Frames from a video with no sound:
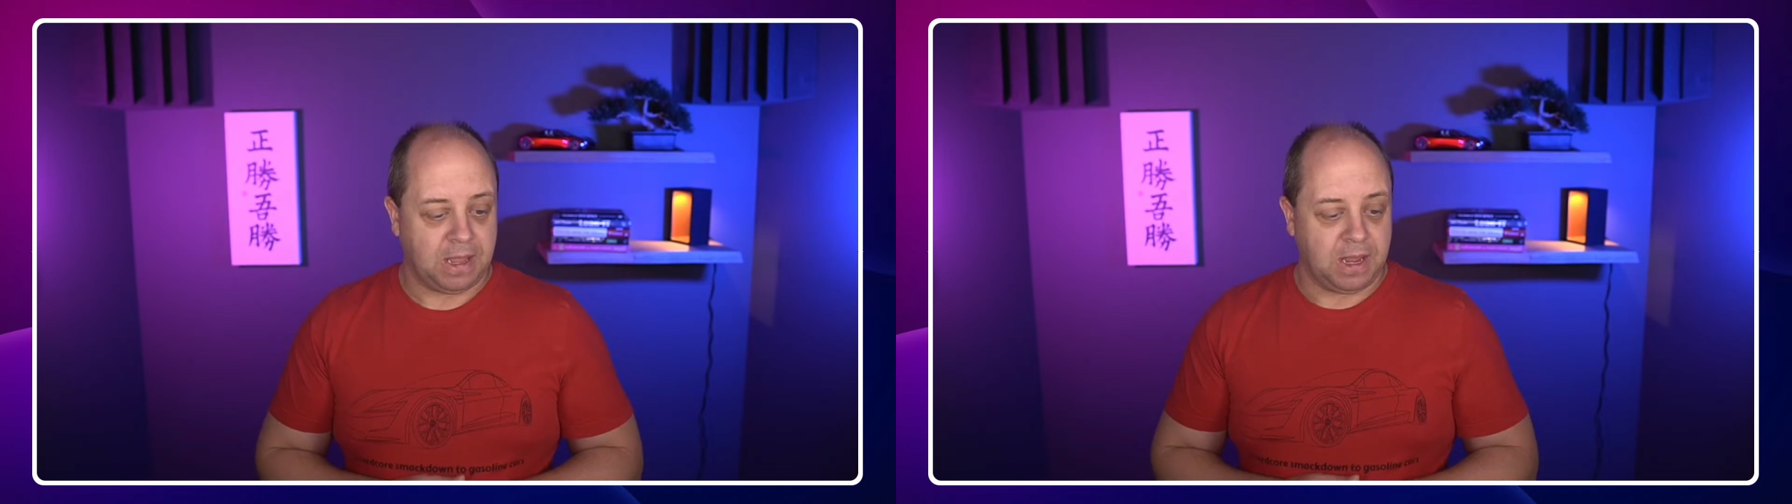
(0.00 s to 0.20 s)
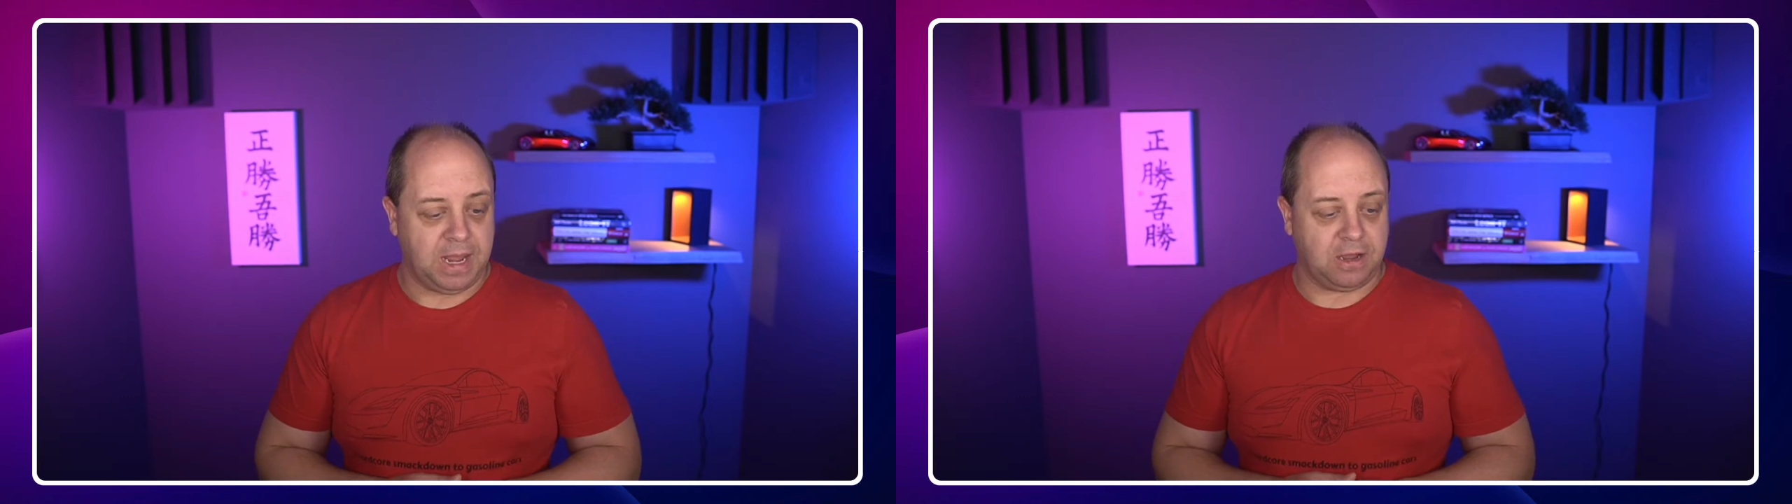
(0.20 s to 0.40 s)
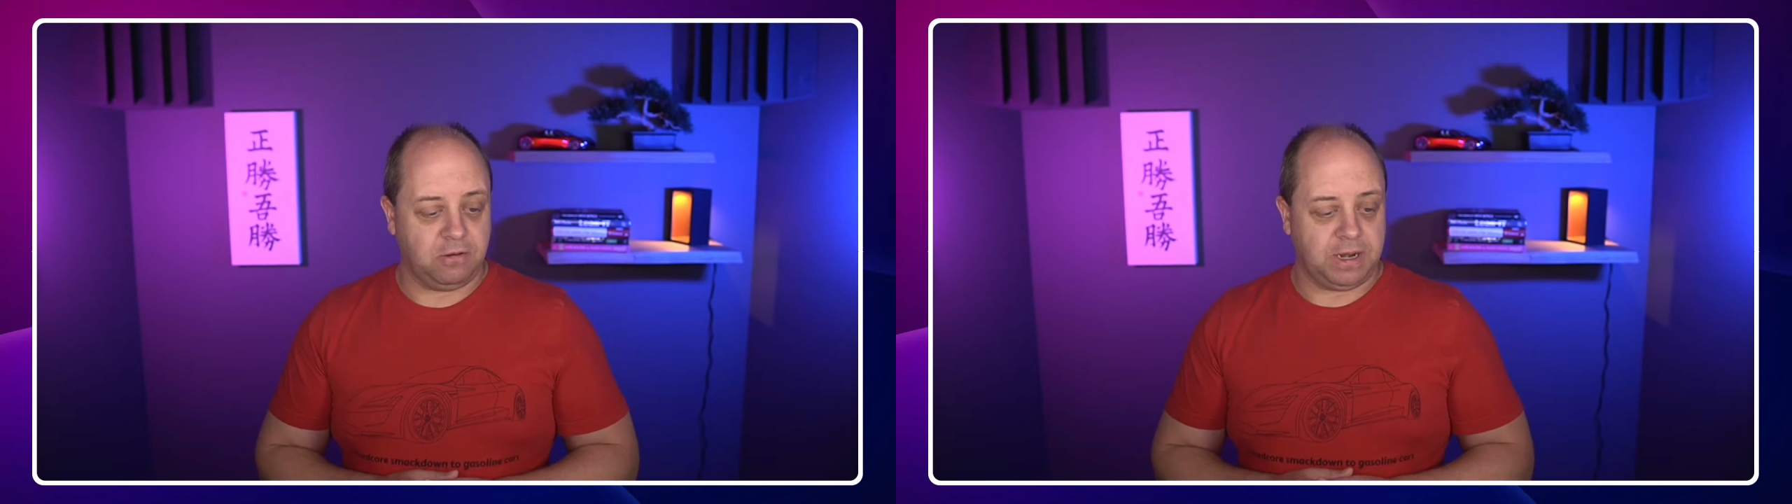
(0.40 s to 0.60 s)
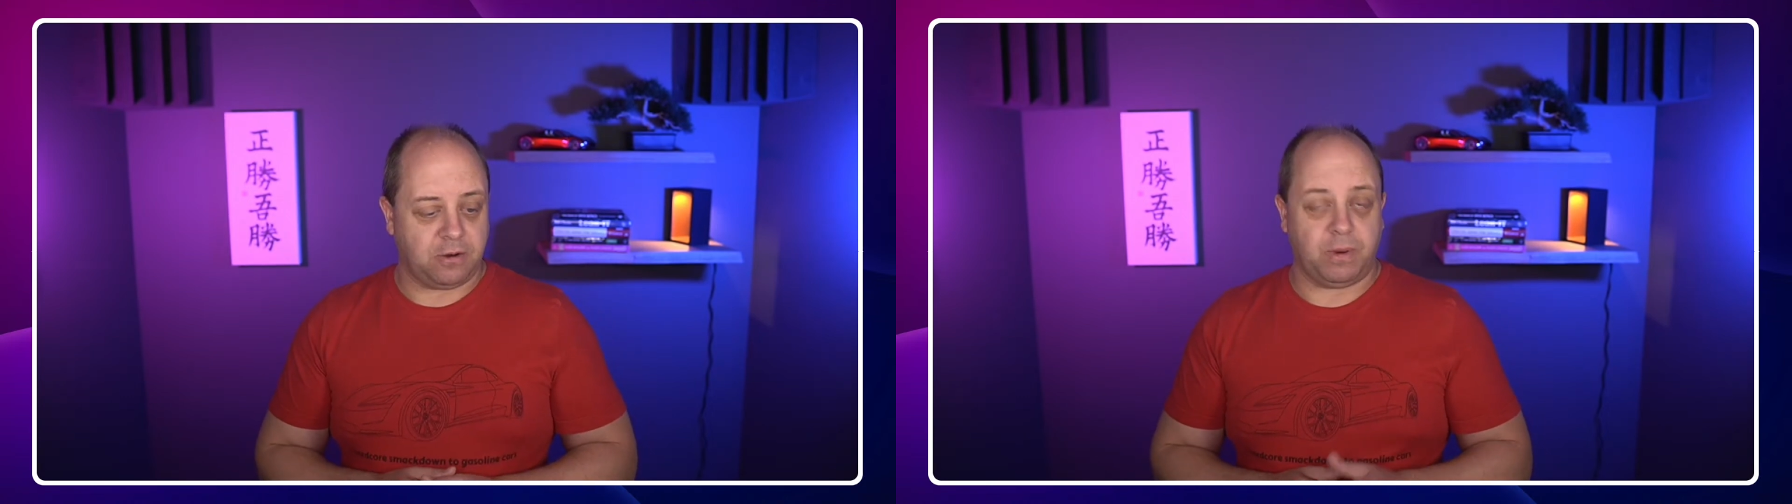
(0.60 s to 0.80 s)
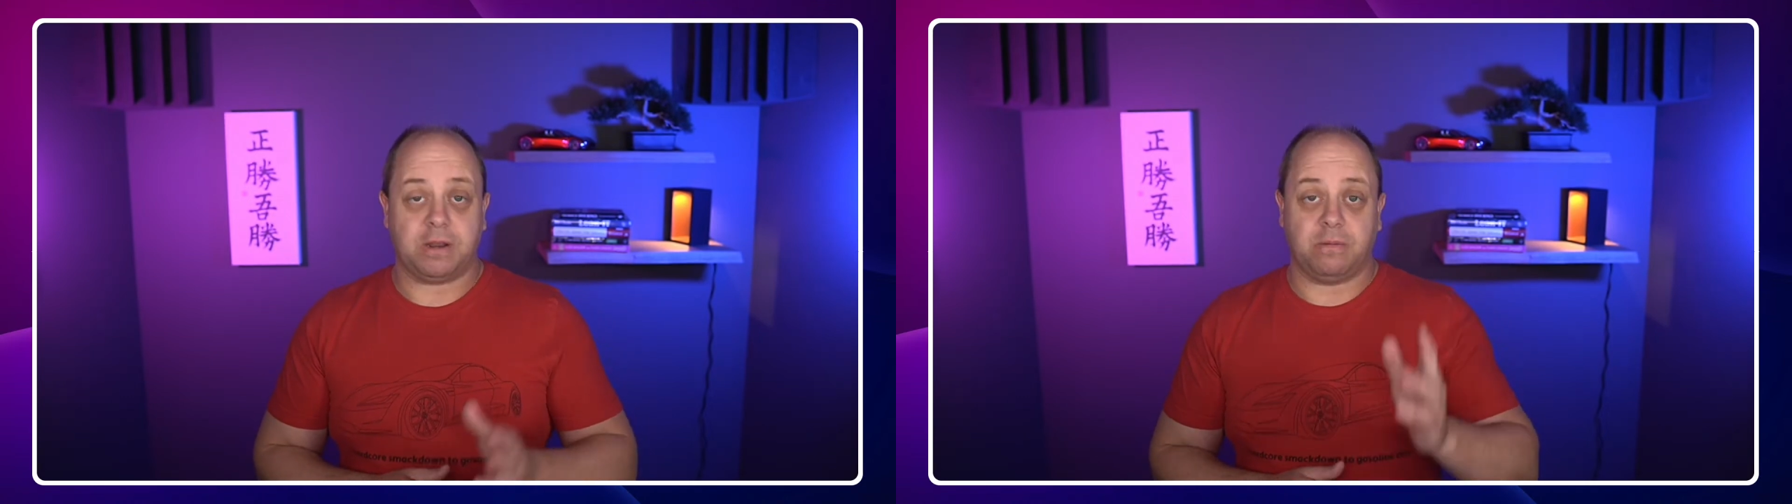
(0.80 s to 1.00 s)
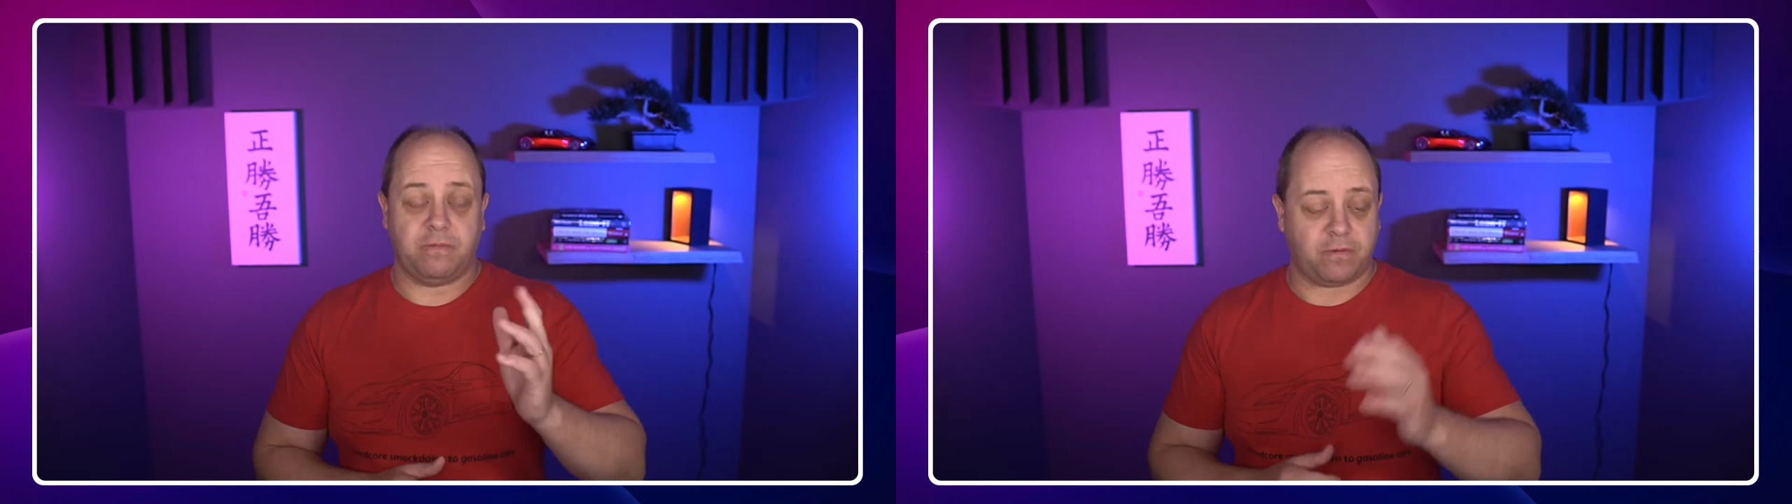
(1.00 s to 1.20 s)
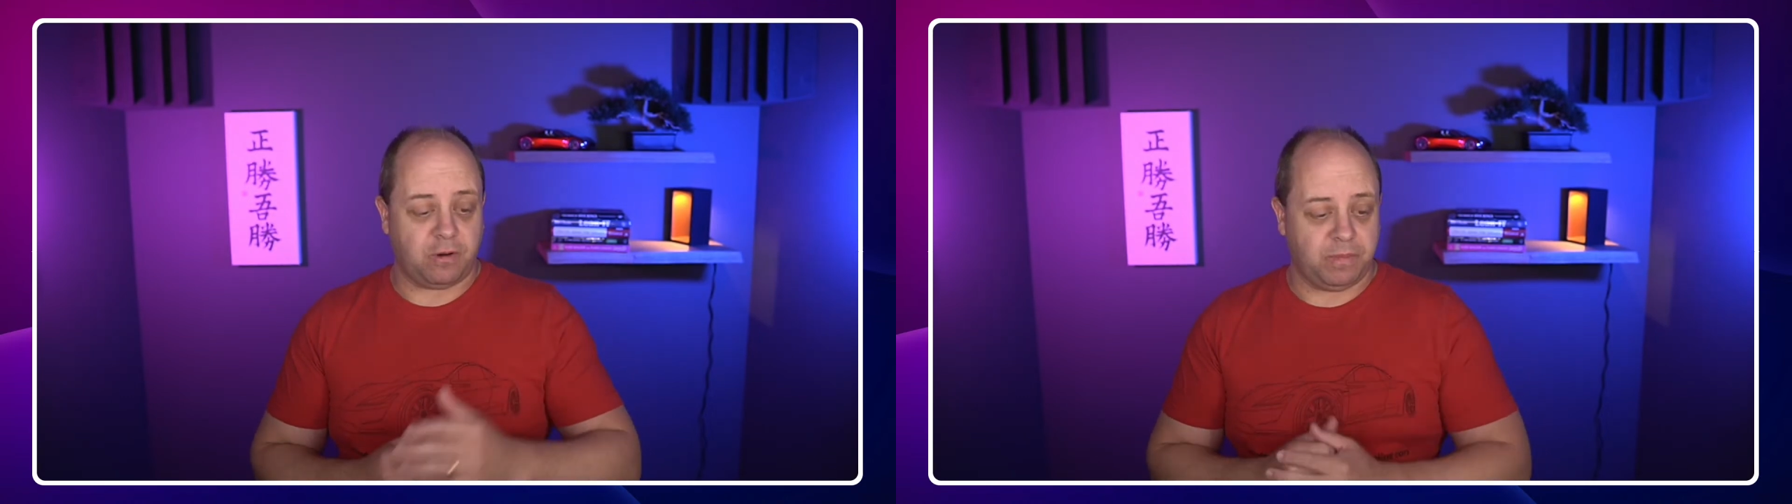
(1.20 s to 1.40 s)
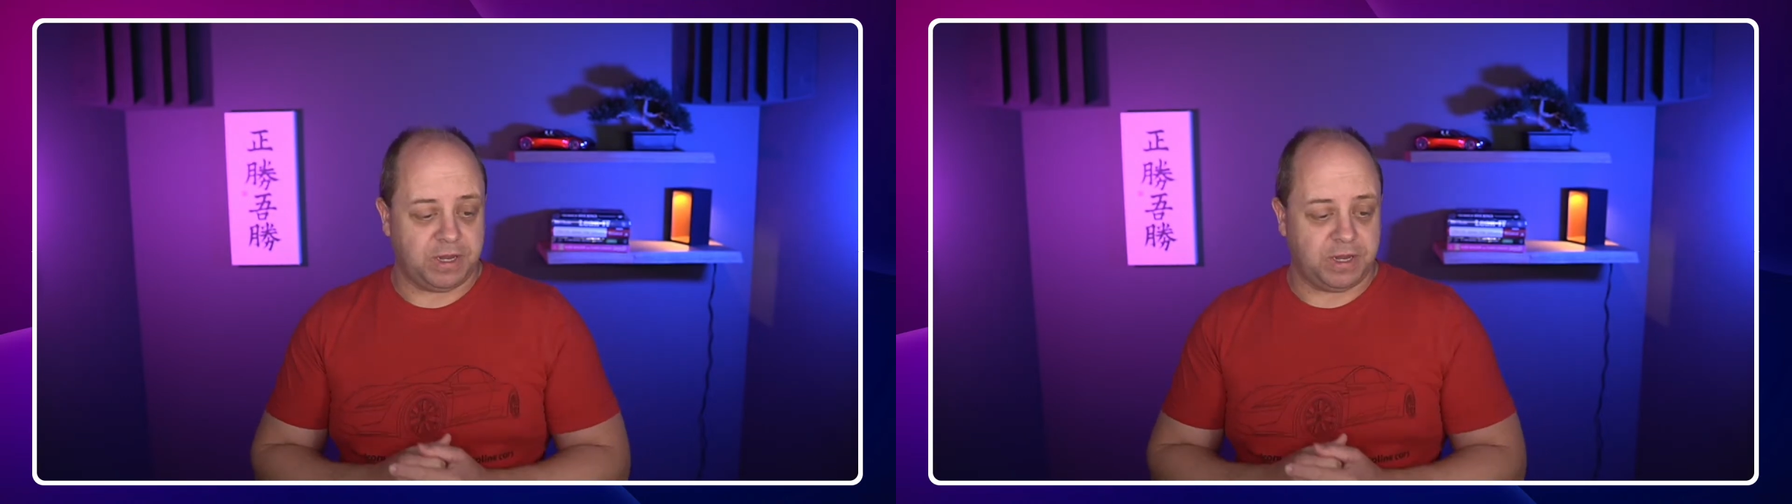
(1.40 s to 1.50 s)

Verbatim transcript: Hey Kuldar, welcome from